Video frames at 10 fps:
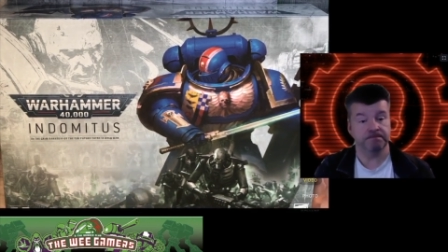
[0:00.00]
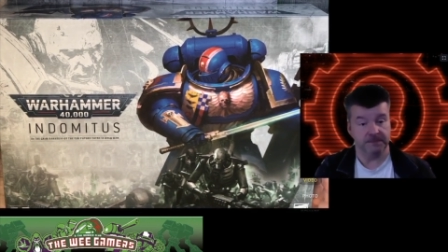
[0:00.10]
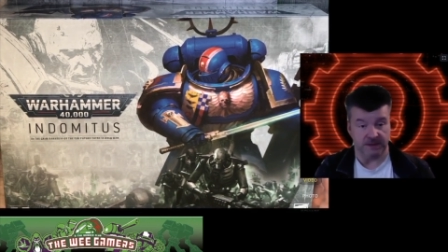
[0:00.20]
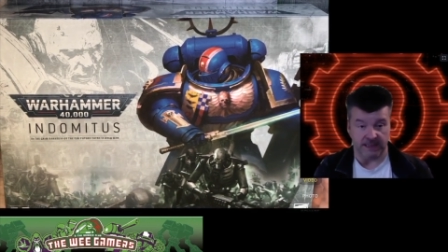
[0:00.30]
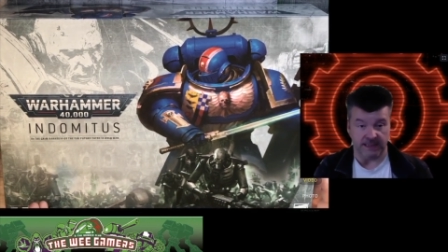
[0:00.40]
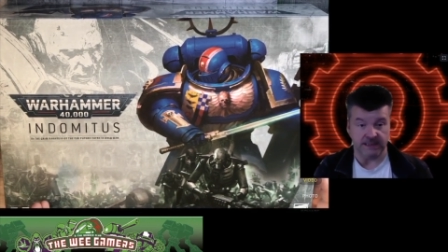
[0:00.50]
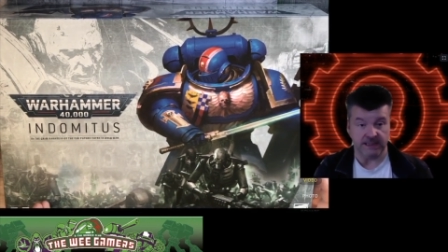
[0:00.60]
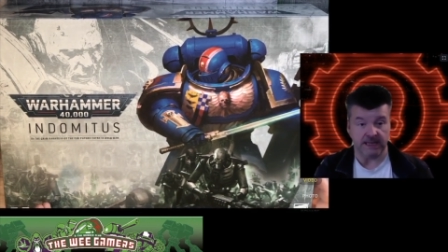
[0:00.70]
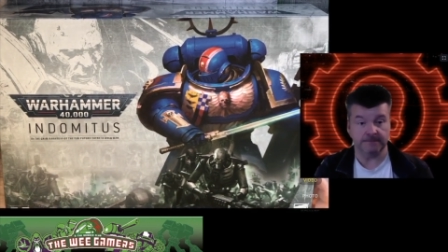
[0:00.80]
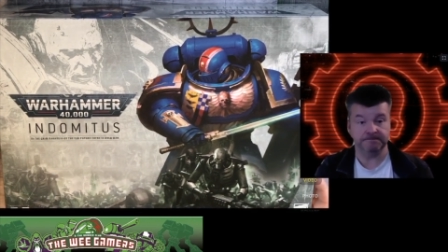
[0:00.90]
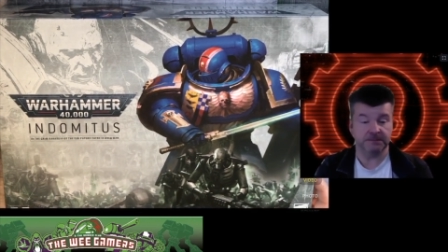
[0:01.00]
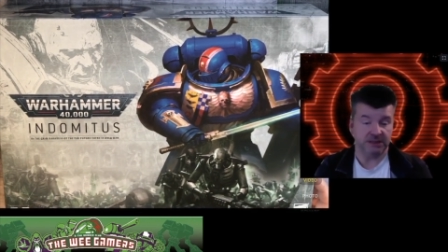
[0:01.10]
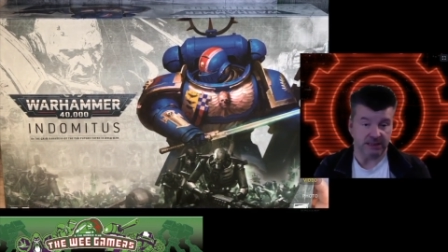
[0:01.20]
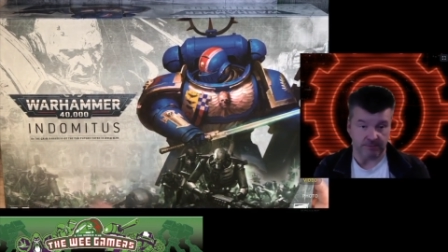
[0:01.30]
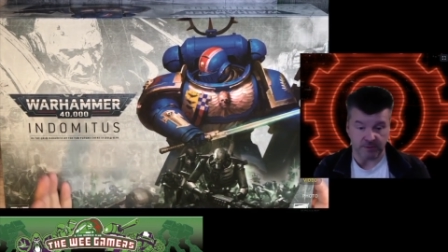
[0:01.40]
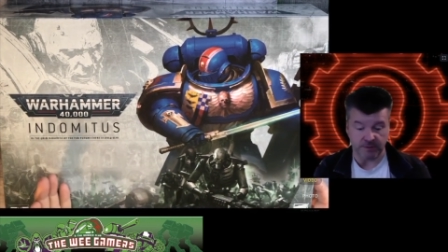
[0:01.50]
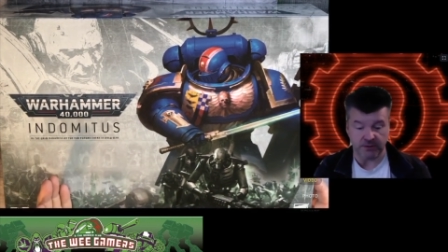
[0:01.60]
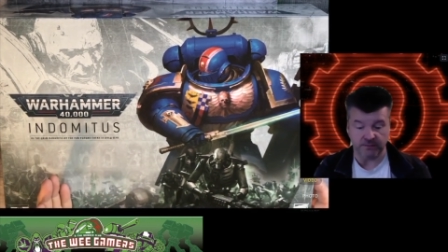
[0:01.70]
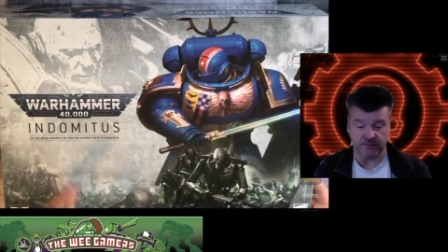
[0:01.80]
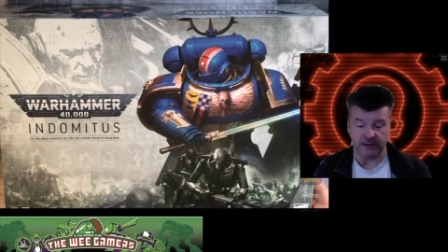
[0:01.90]
It's a nice set. Seems to be
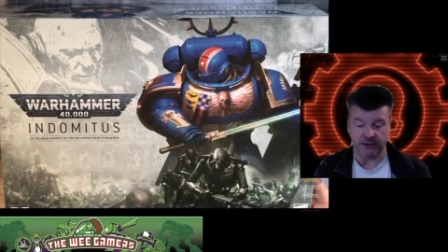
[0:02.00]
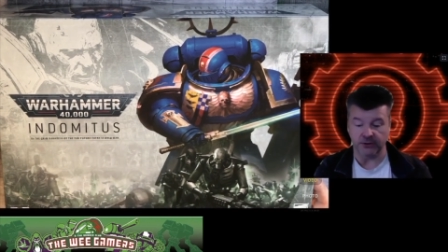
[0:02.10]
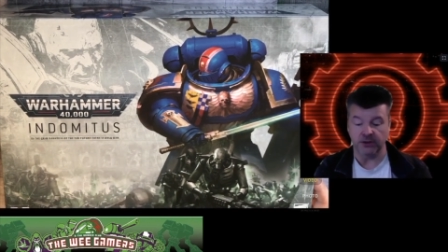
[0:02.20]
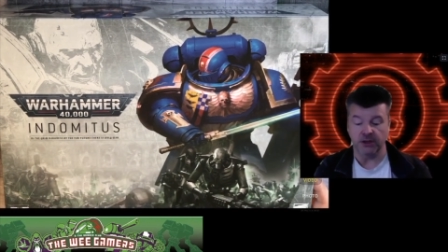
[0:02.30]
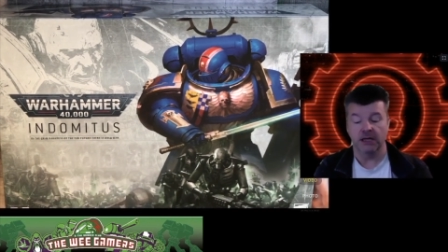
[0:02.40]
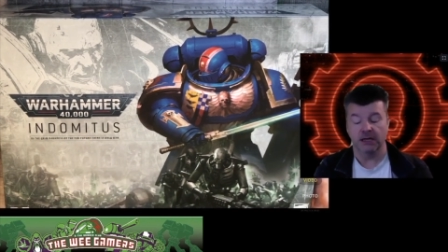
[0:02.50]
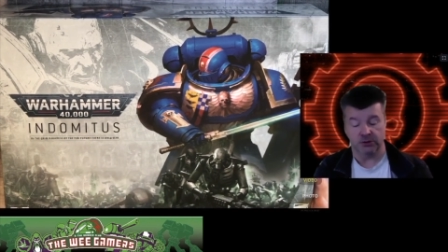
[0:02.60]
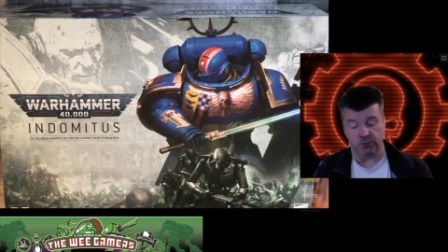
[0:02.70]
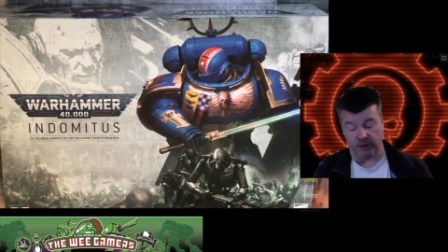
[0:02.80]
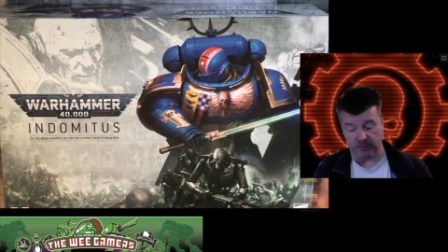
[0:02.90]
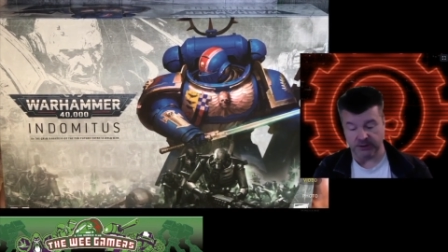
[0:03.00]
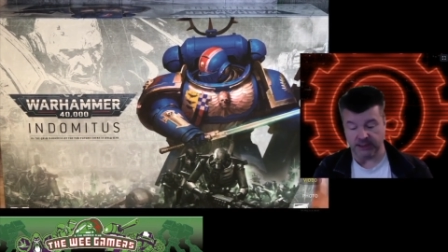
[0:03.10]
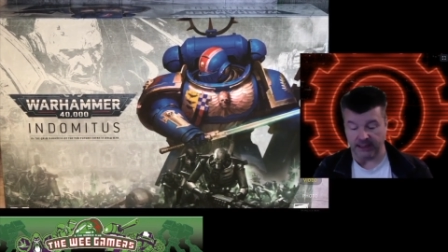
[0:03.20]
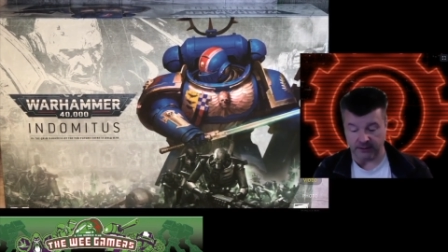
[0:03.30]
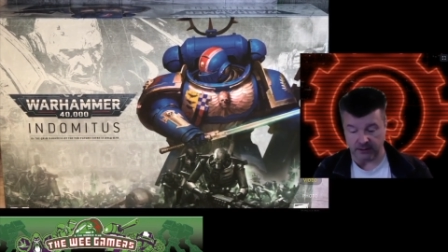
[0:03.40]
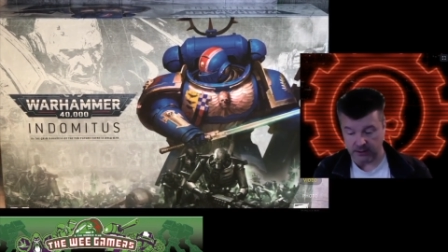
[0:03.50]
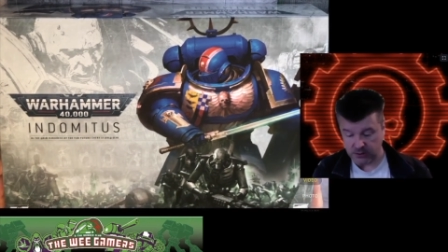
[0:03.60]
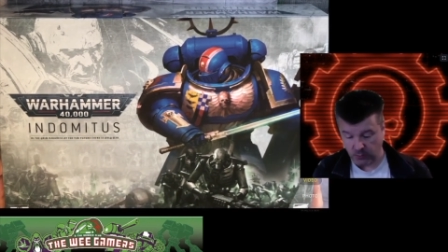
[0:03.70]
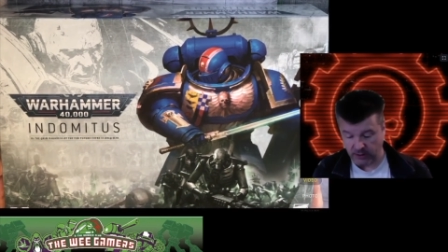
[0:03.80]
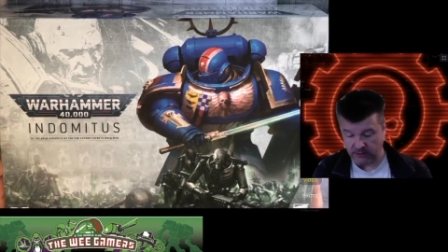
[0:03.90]
good value. It's well put together,
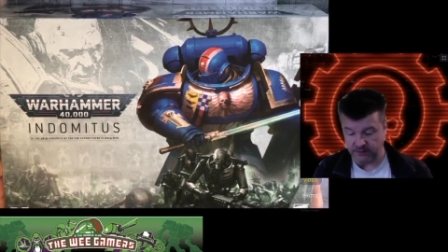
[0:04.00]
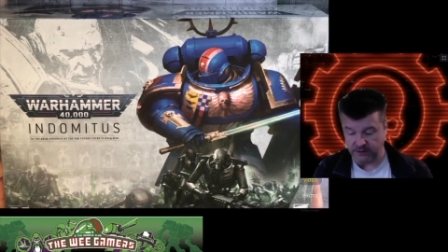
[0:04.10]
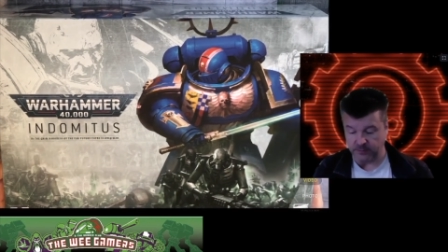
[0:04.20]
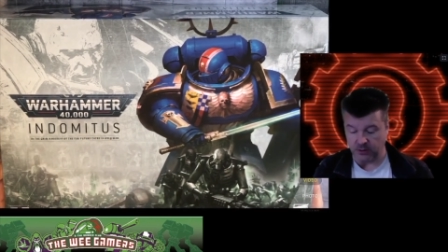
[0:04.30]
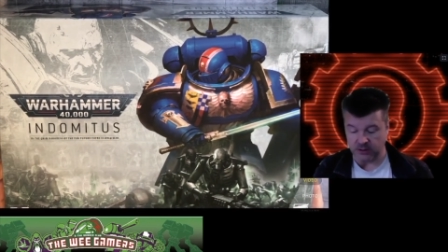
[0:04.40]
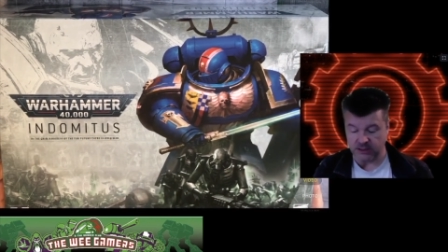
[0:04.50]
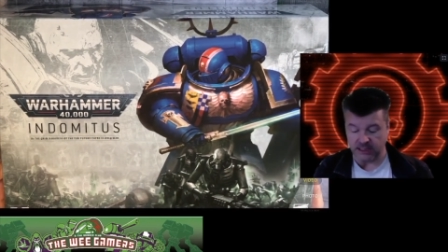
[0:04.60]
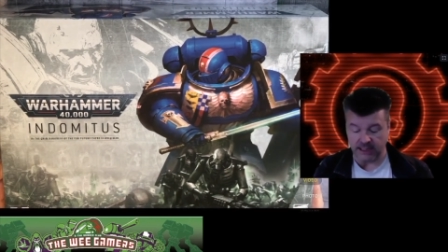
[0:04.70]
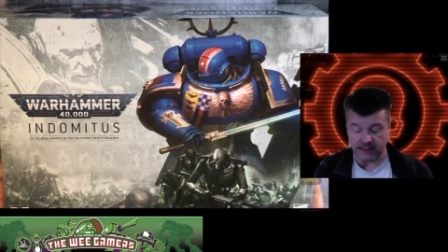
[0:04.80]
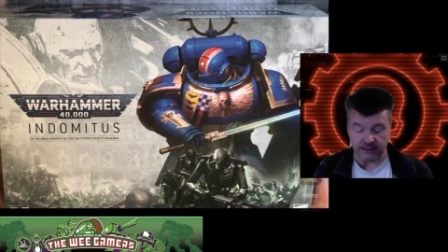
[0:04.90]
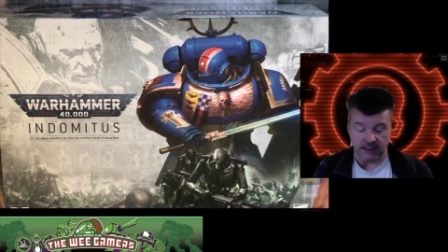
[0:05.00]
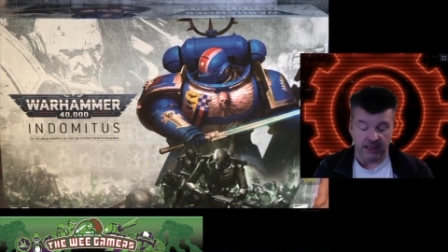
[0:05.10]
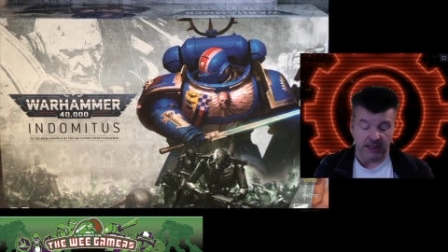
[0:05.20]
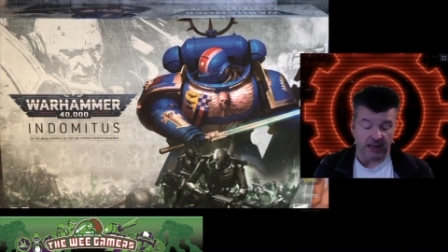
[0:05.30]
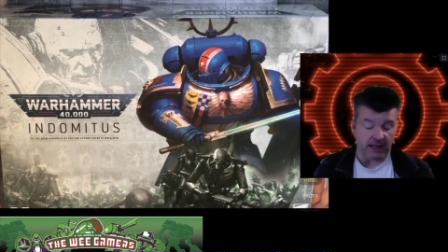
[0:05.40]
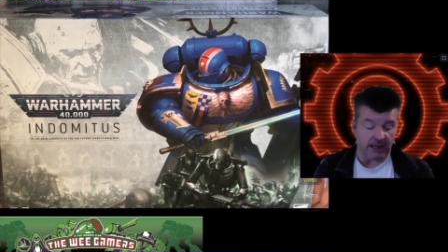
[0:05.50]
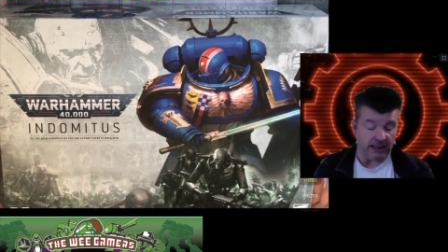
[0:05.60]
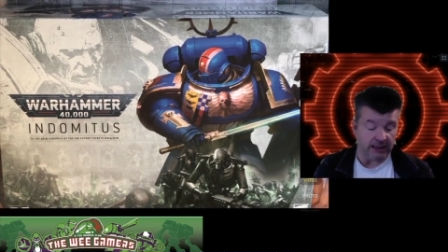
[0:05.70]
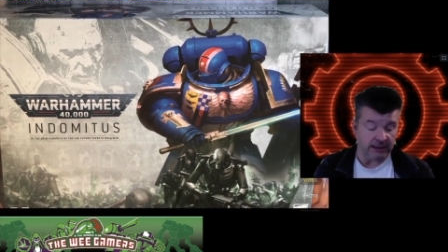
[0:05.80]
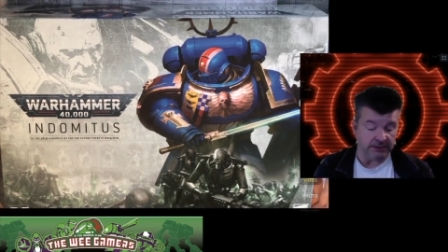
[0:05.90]
well filled box set,
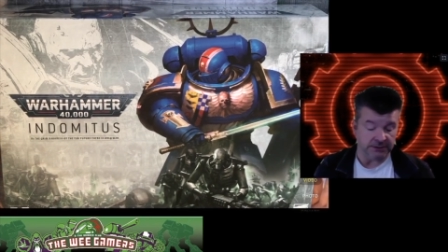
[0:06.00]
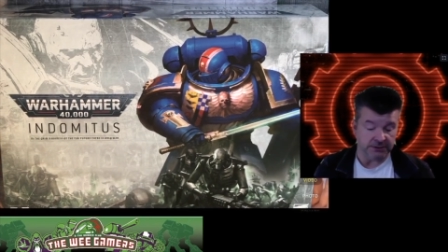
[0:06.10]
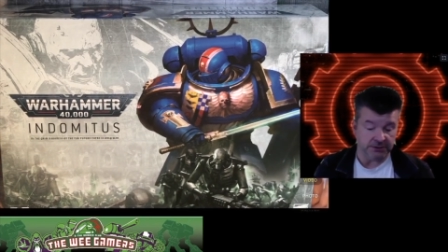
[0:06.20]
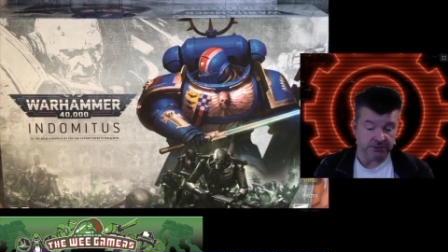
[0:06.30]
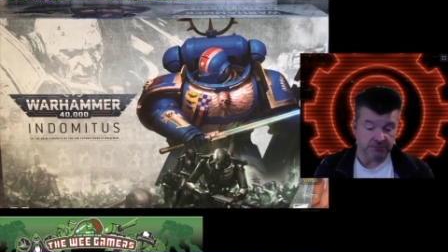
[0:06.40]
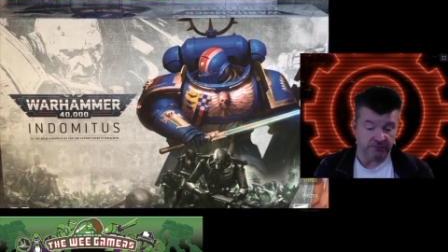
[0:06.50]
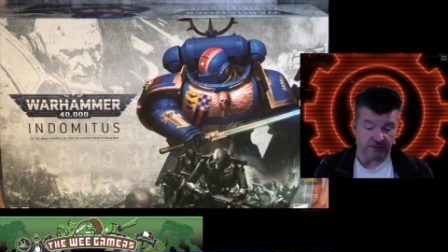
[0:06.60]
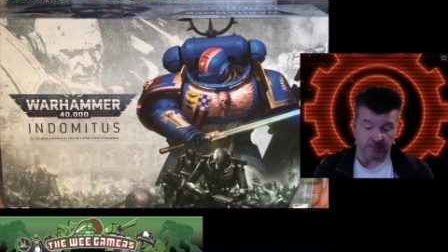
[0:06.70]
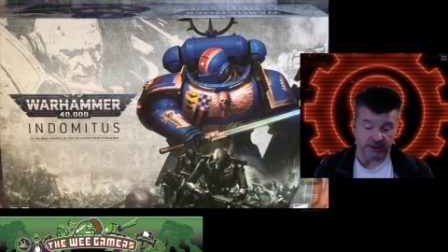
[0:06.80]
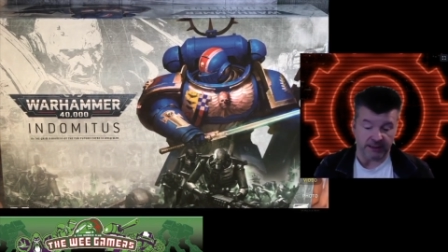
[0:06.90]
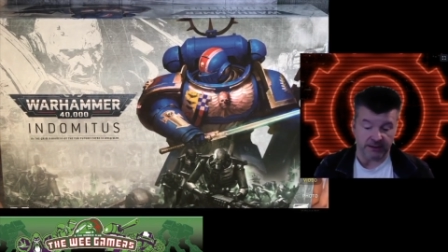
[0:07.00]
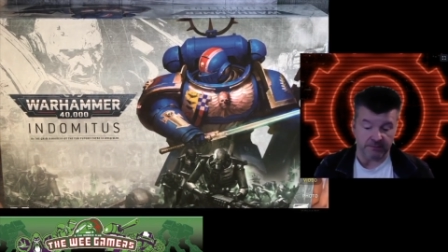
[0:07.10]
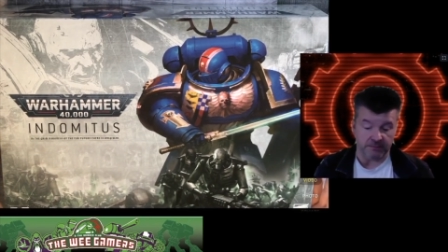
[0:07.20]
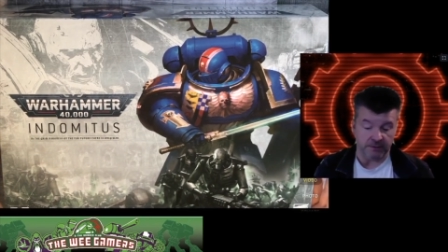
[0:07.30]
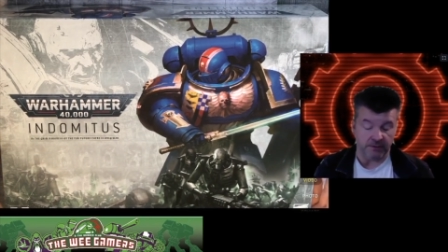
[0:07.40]
and fair play to them.